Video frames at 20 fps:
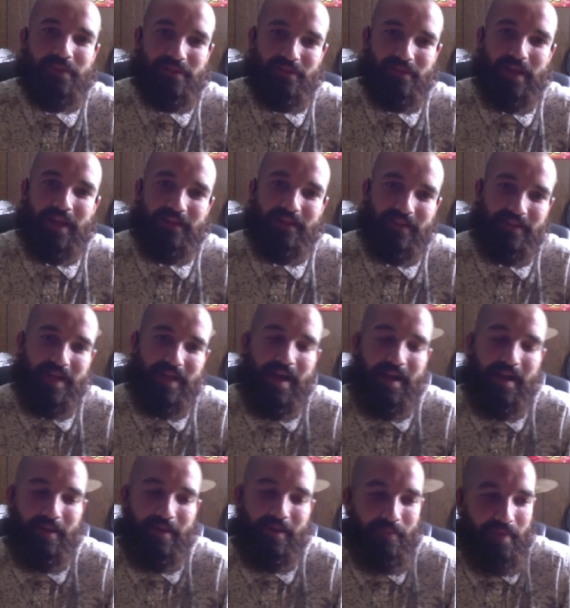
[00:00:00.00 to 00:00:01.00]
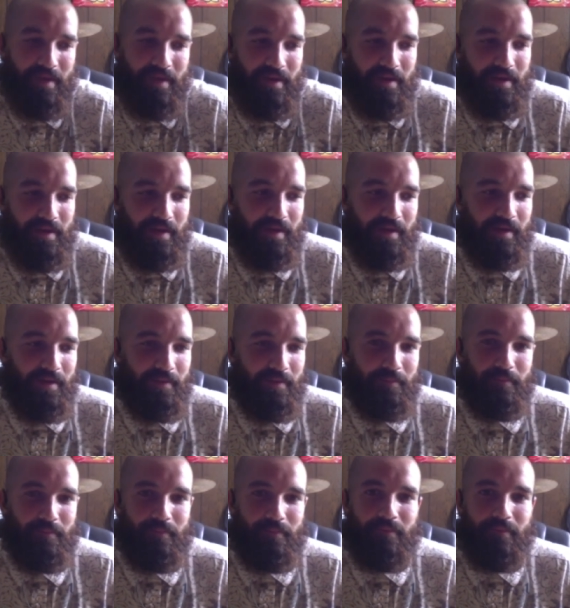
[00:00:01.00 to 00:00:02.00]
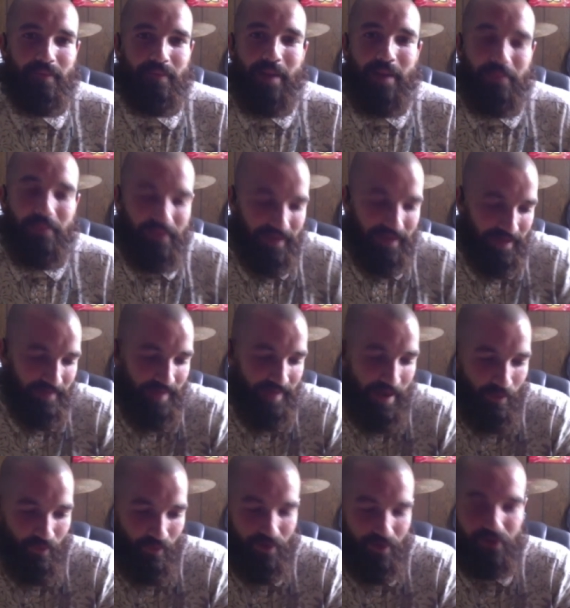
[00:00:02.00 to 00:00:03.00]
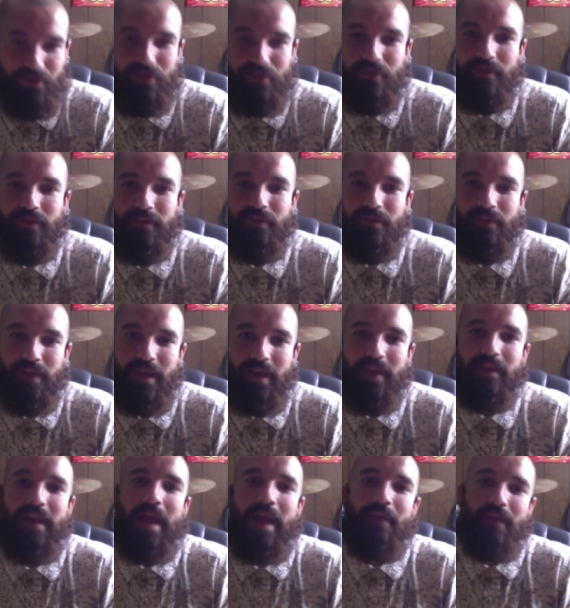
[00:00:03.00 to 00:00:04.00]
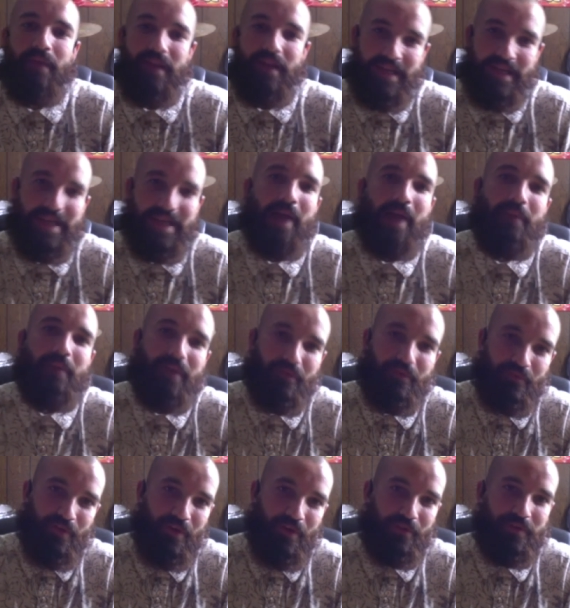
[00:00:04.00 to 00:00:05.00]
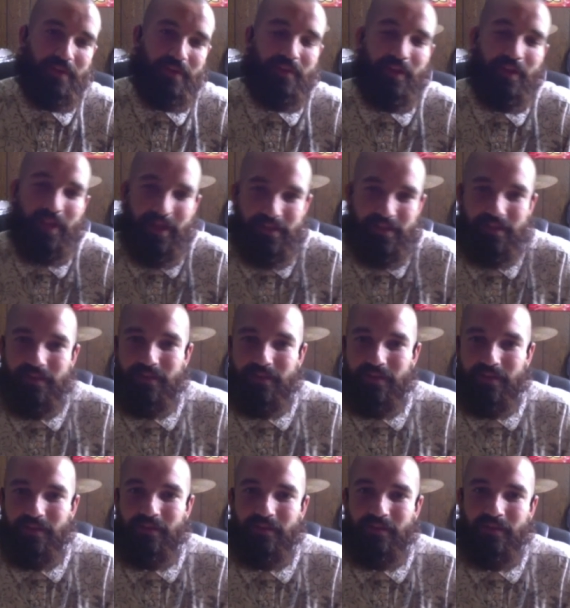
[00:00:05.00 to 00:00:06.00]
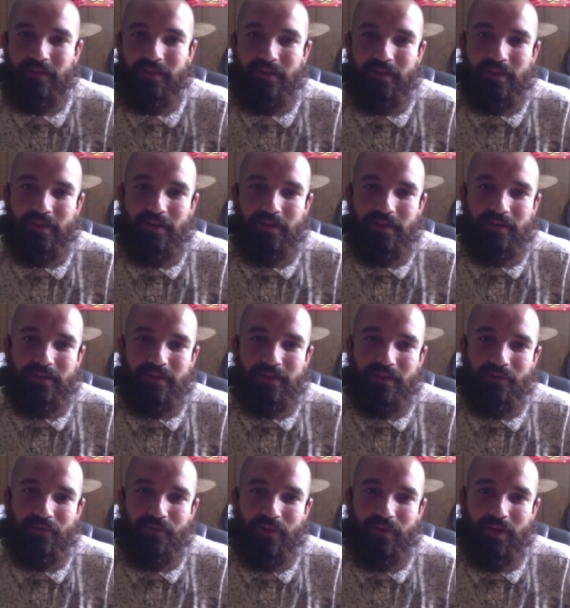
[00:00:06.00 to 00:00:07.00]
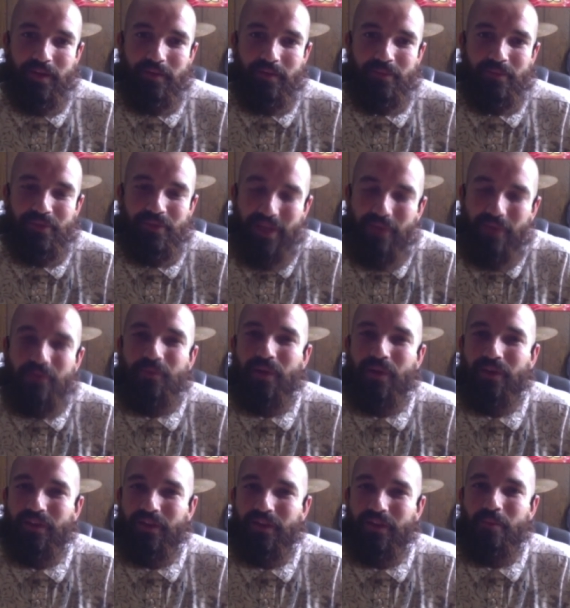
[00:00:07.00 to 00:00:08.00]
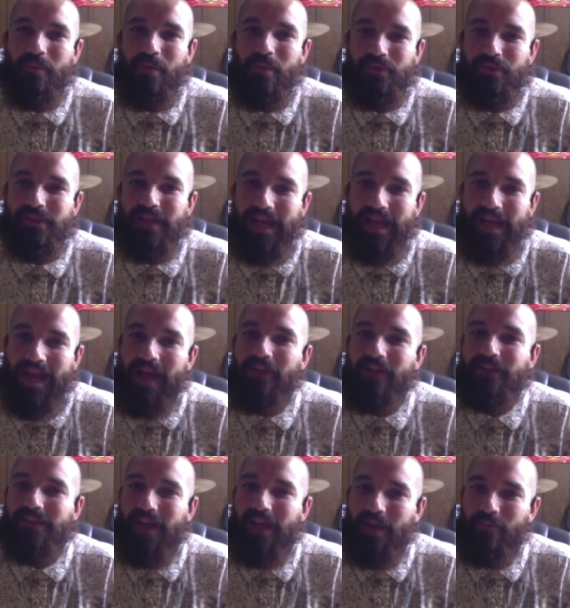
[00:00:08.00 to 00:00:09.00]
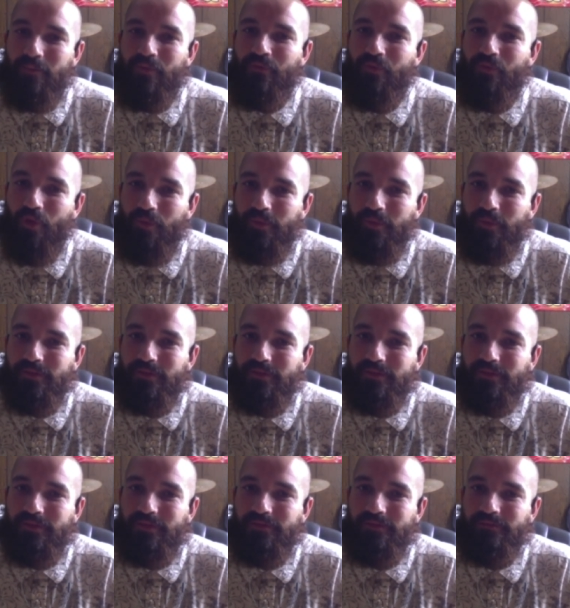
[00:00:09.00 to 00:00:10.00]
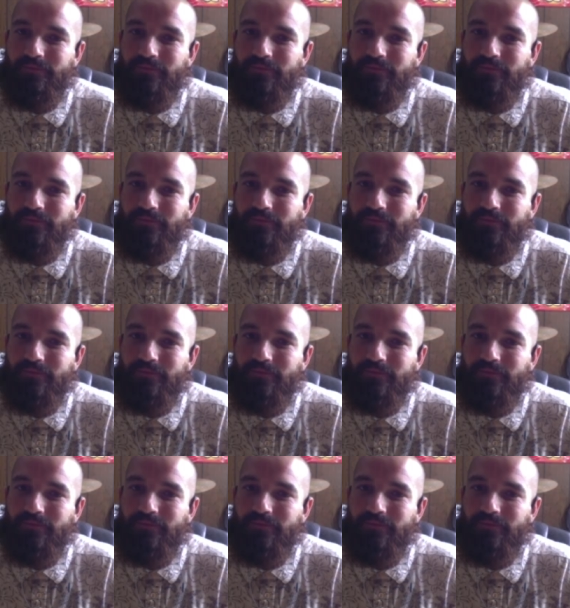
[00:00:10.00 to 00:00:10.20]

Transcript: at the time. Um, I played in that orchestra then, and then he got me involved in the Lexington Symphony. So that was probably the most like outside performance right.